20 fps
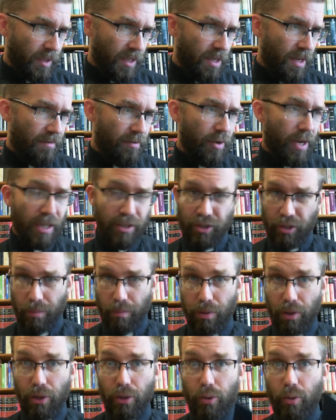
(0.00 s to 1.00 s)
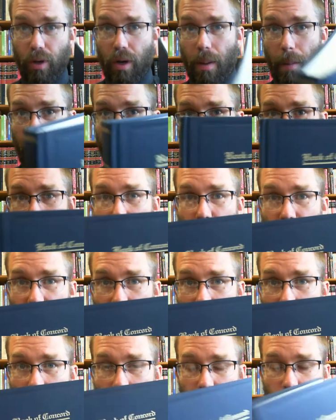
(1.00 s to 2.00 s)
If you got your blue Book of
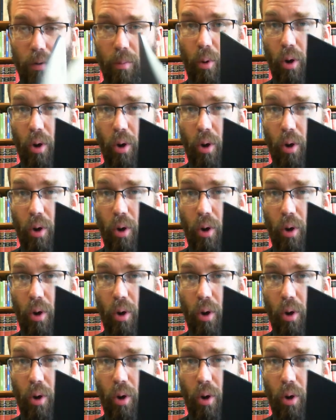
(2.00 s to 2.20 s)
Concord.